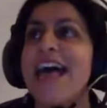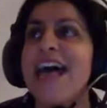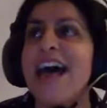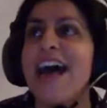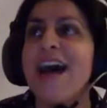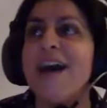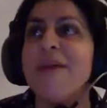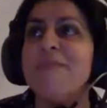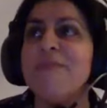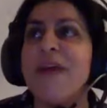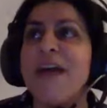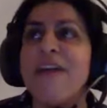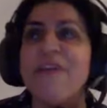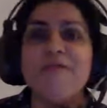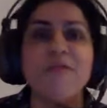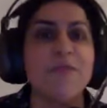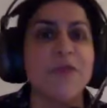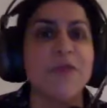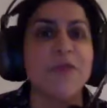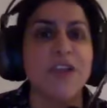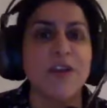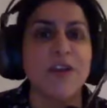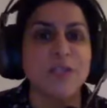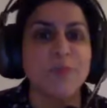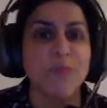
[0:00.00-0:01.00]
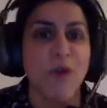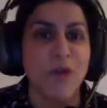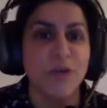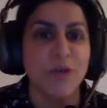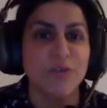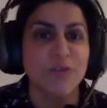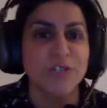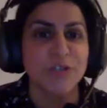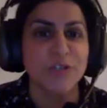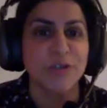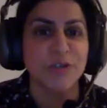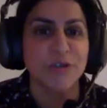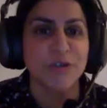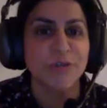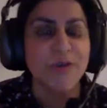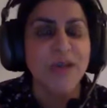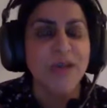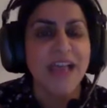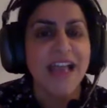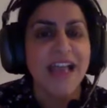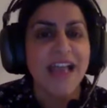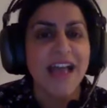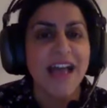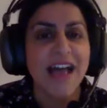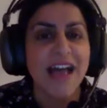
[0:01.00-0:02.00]
um, everybody i spoke to
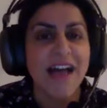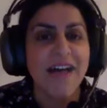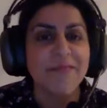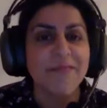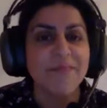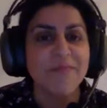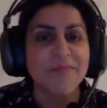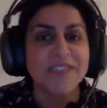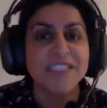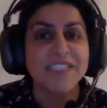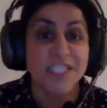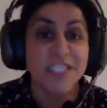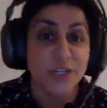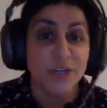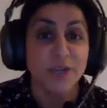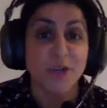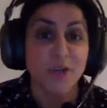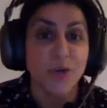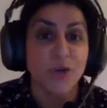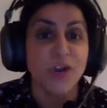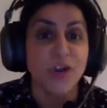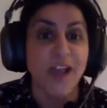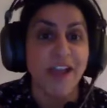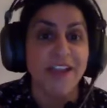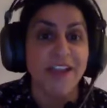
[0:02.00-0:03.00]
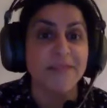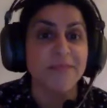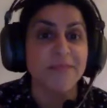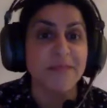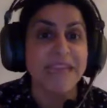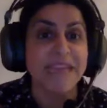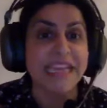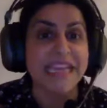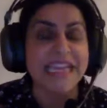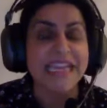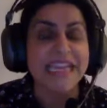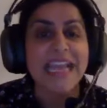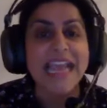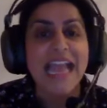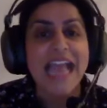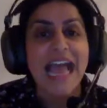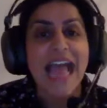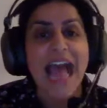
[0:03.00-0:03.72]
um, didn't look like me.